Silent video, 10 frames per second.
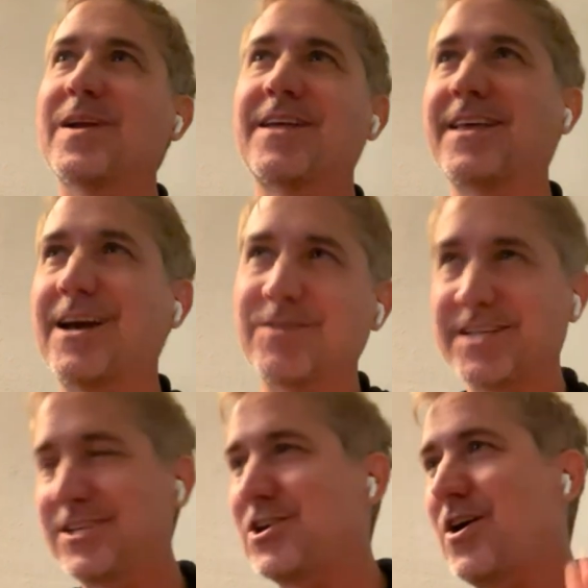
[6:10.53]
And I think I was
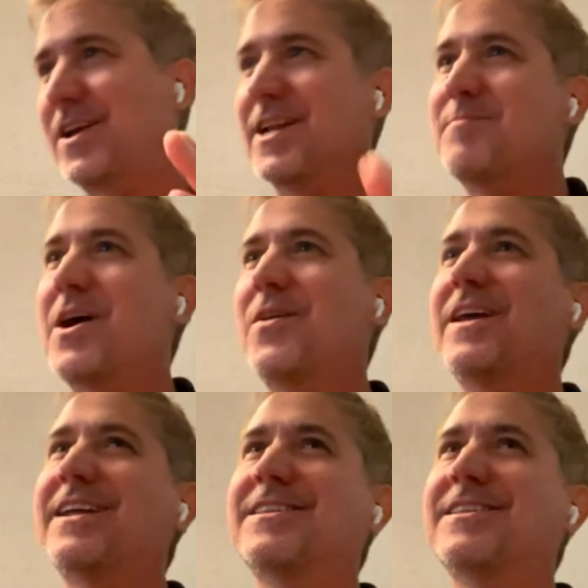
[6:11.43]
like talking about like